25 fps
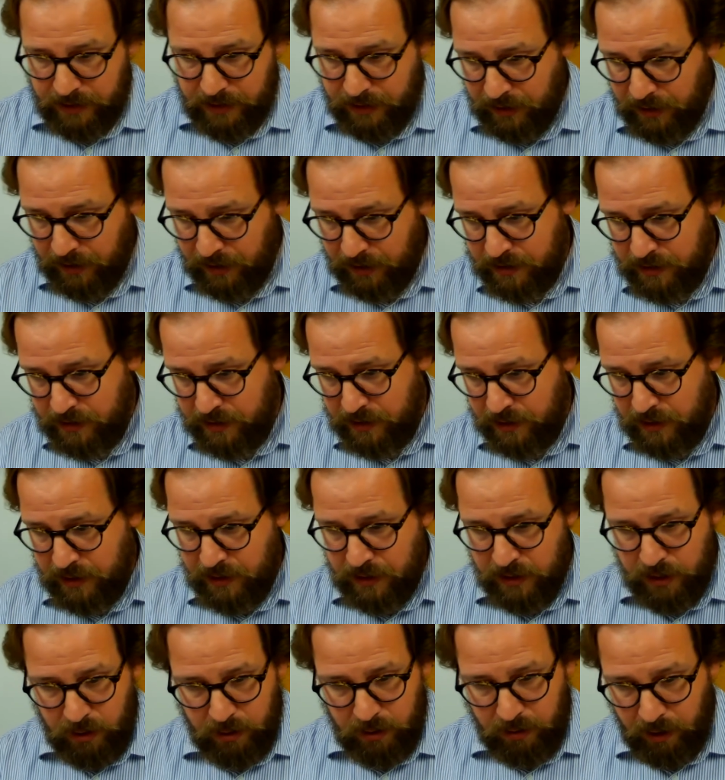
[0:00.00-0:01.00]
things,
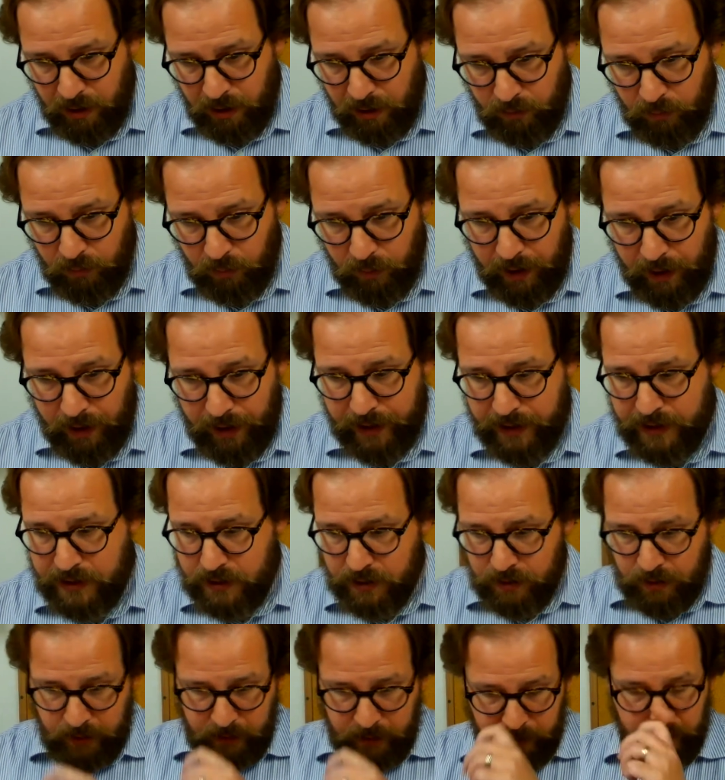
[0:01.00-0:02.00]
you're not wise.
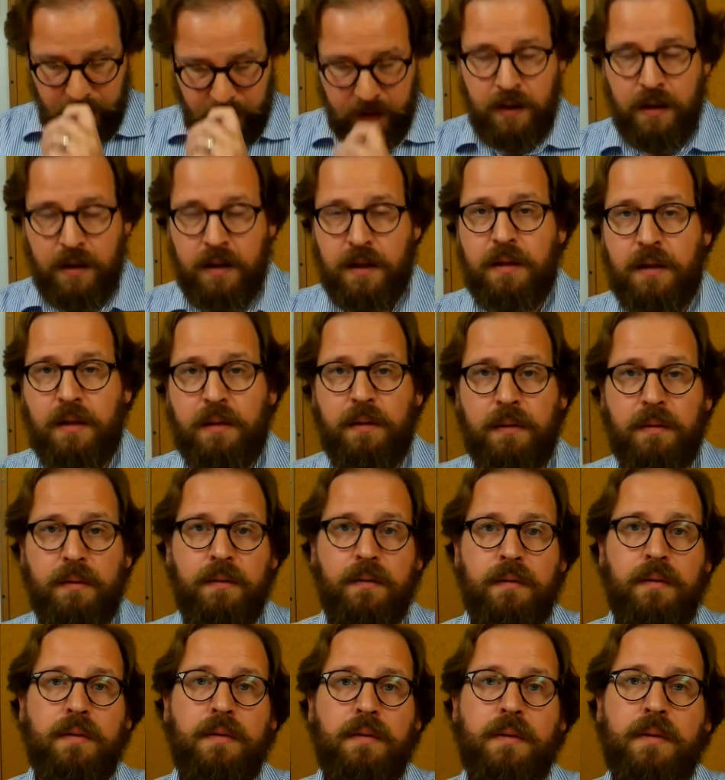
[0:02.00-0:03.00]
Or
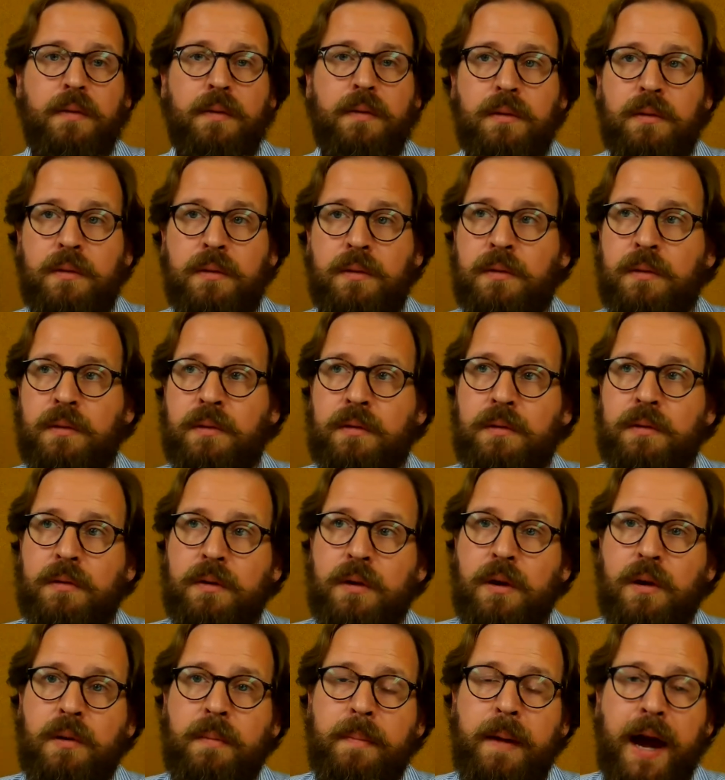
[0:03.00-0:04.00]
you'll
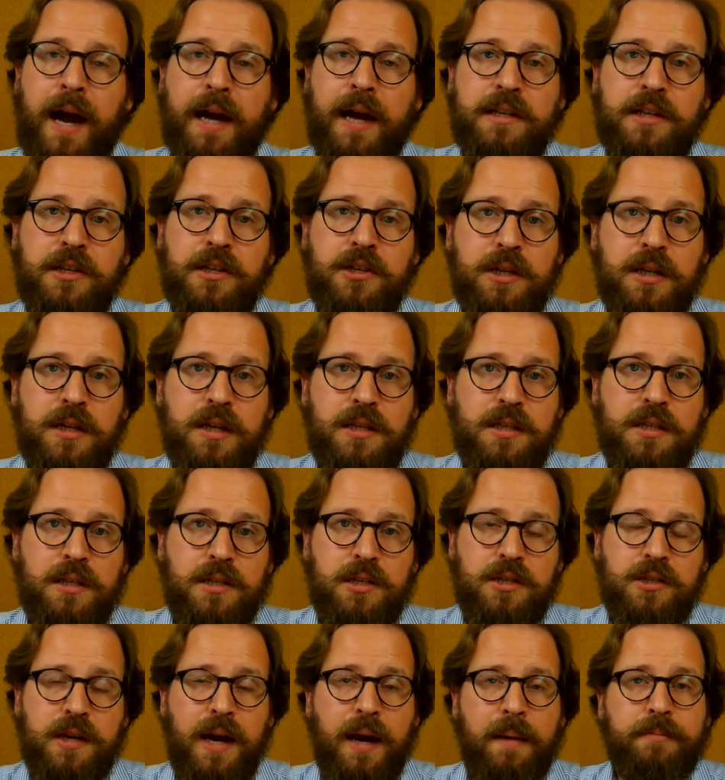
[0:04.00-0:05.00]
go back to
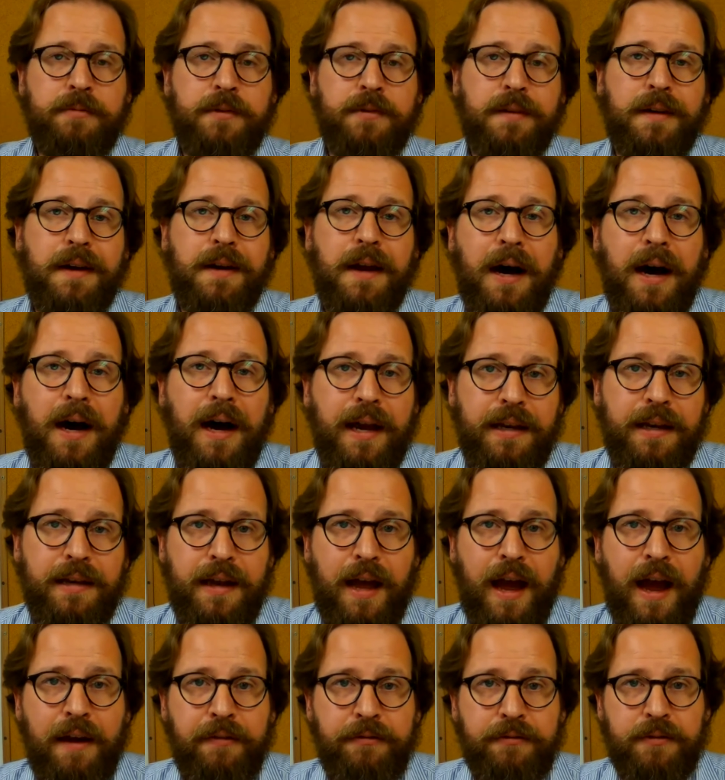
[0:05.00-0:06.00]
Genesis chapter 9
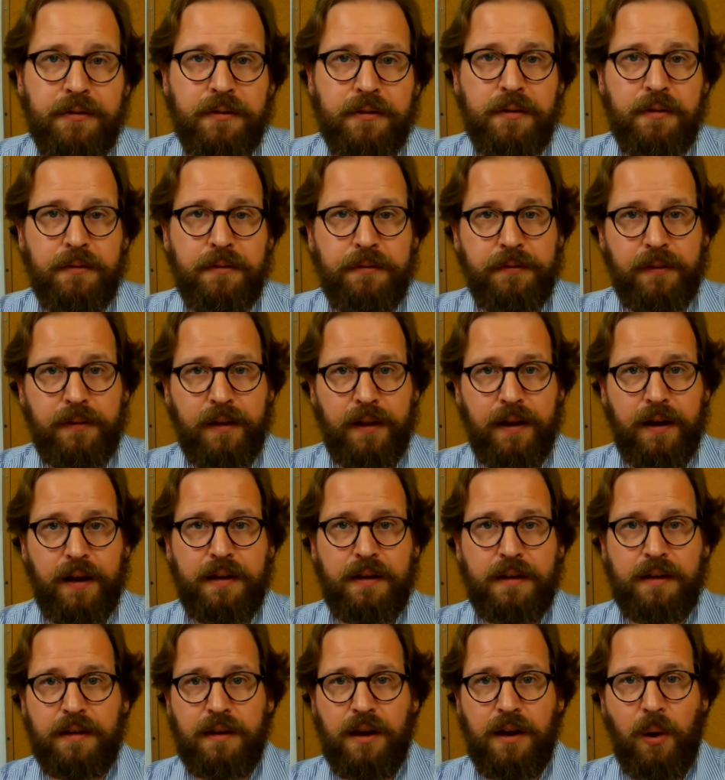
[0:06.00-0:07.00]
after the
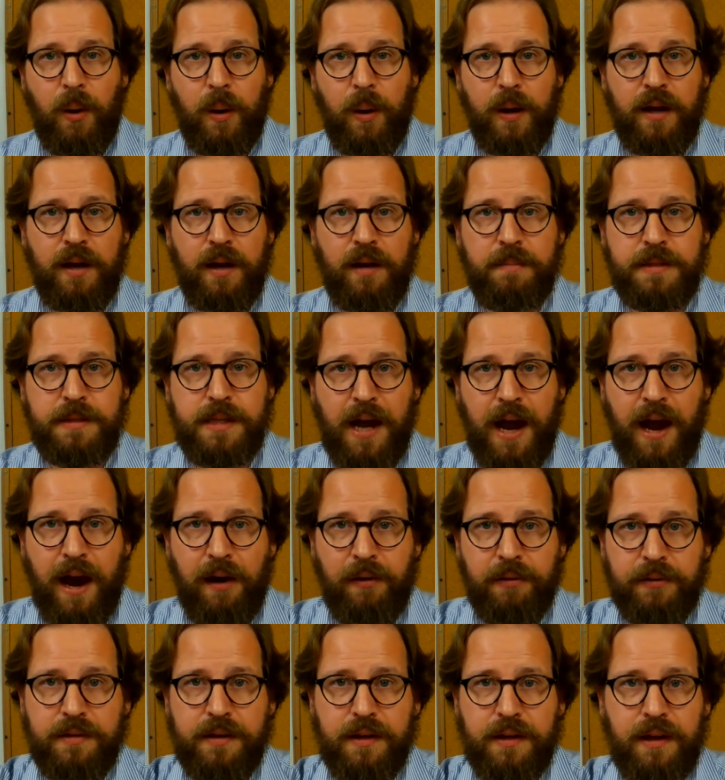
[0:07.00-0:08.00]
flood, and Noah comes
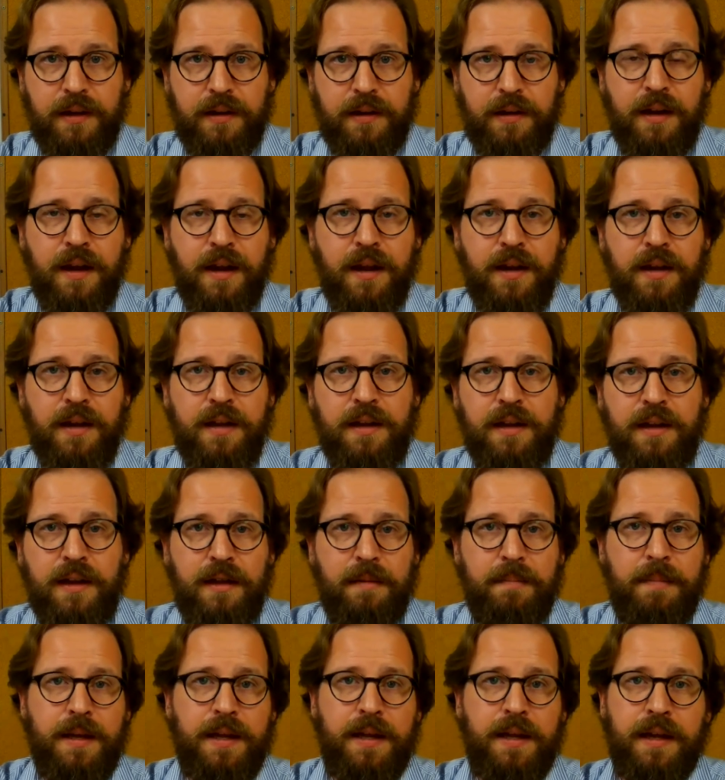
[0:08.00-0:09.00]
out and
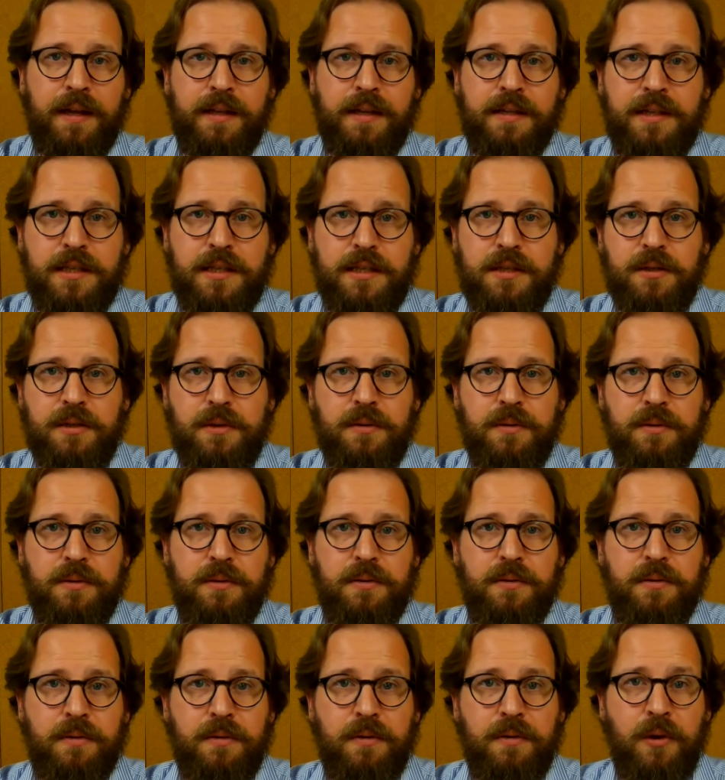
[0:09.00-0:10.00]
he begins
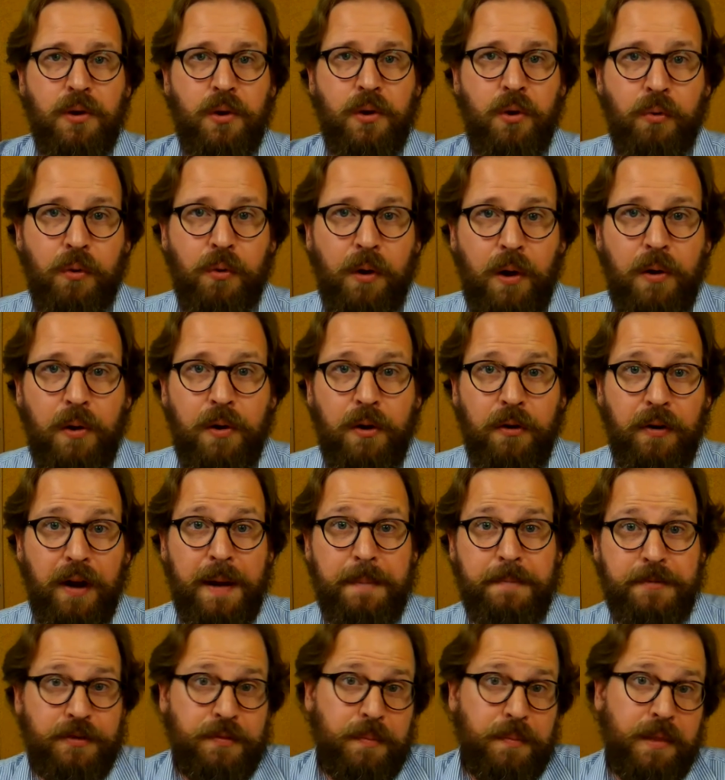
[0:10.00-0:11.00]
to grow
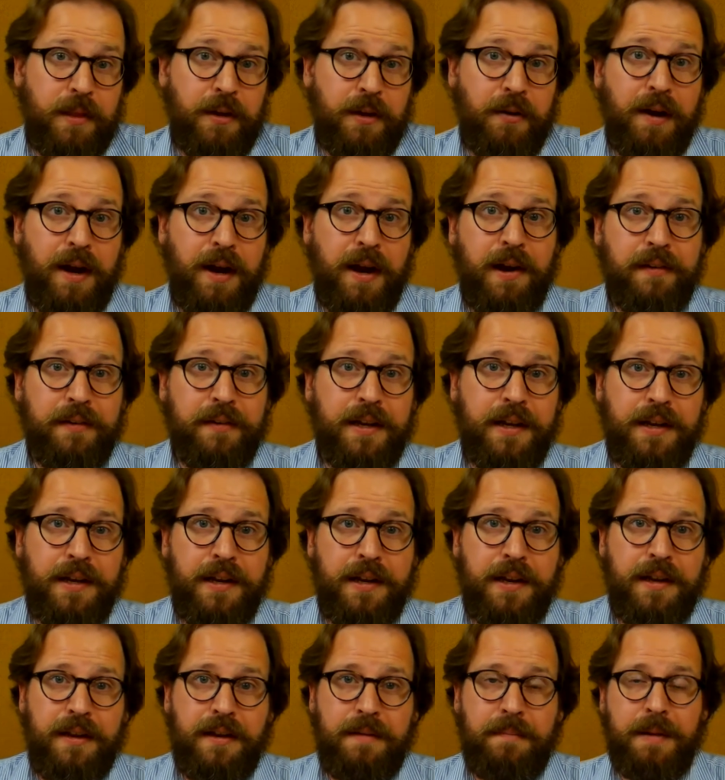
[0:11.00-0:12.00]
grapes from the ground. He,
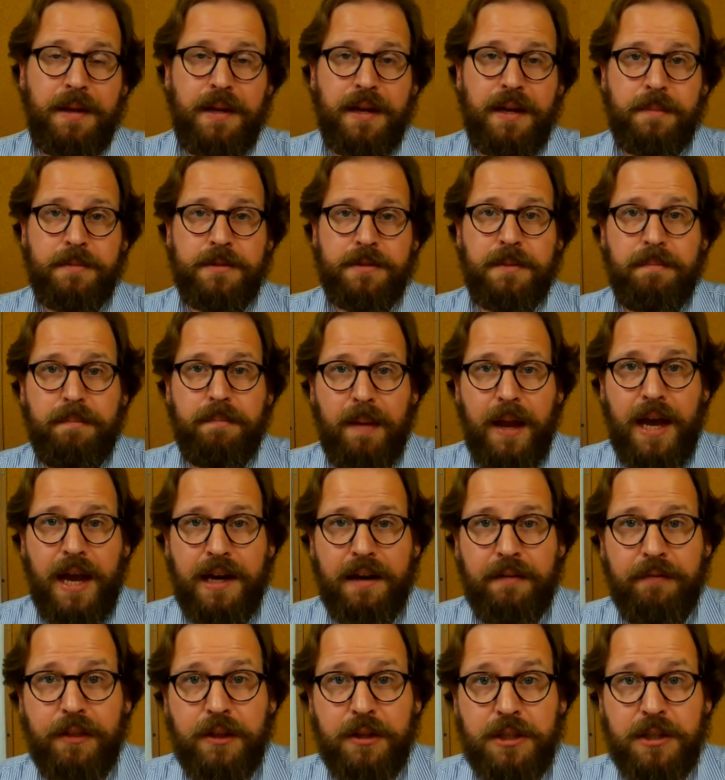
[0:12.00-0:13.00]
he becomes a man
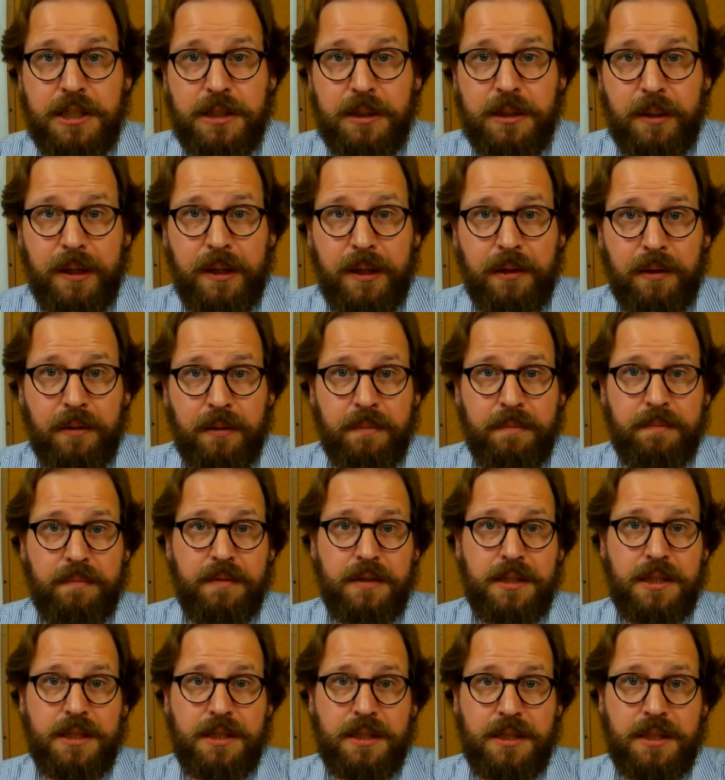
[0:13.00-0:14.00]
of the soil.
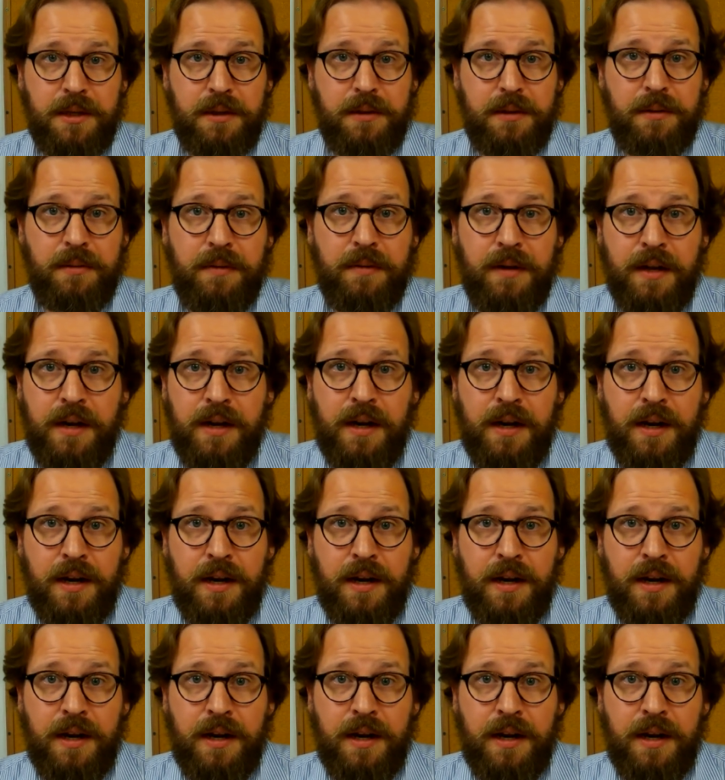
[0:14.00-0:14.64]
So